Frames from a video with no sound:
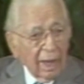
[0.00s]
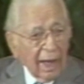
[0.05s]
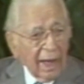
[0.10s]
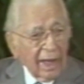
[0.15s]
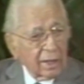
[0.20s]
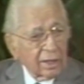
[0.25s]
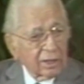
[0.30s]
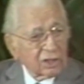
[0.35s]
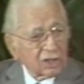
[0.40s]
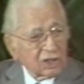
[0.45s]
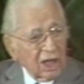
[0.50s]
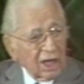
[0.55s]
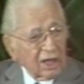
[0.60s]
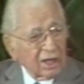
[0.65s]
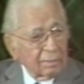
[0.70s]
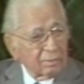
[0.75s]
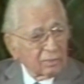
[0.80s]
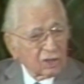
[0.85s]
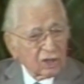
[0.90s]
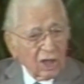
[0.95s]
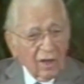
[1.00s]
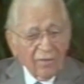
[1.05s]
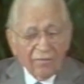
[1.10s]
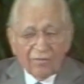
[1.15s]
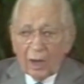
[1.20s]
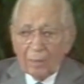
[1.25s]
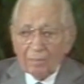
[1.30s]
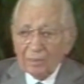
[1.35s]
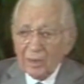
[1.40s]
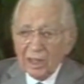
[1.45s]
Man has set
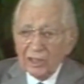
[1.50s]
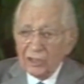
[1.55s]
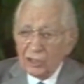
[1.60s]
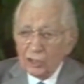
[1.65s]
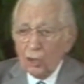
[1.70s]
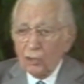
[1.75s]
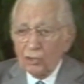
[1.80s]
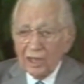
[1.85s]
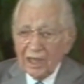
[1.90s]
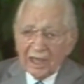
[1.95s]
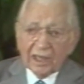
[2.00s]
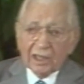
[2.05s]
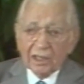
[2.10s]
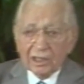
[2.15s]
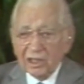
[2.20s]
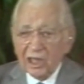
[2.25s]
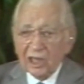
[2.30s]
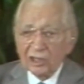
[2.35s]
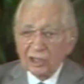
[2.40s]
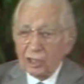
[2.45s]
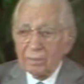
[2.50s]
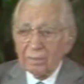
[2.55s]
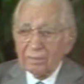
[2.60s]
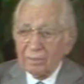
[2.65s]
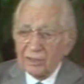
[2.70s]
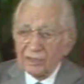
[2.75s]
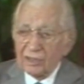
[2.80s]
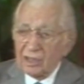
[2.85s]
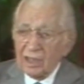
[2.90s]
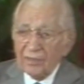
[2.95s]
himself up in his own
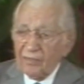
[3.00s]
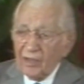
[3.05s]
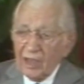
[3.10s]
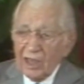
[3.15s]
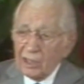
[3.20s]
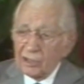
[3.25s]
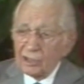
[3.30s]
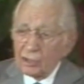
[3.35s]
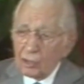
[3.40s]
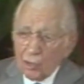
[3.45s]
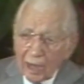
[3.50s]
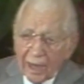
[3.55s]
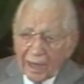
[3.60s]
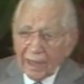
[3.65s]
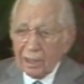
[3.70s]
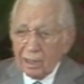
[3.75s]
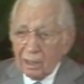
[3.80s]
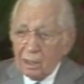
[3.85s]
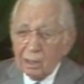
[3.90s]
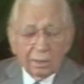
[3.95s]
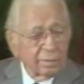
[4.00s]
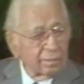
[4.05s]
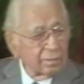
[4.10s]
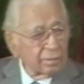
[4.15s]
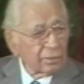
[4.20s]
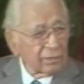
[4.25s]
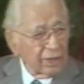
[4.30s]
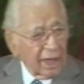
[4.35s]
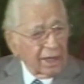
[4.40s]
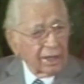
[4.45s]
egotism as if he is
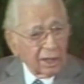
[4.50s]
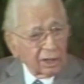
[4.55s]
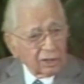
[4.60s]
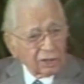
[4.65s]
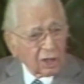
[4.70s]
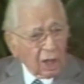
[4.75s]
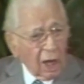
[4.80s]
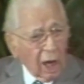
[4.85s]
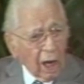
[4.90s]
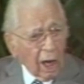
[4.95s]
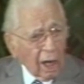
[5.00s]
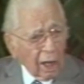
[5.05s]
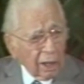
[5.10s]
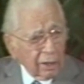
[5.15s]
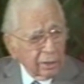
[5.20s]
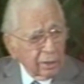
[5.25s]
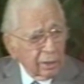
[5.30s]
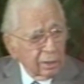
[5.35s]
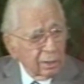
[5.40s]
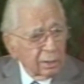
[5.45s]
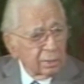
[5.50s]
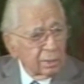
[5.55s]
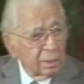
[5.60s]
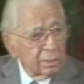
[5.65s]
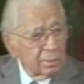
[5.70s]
greater than his God.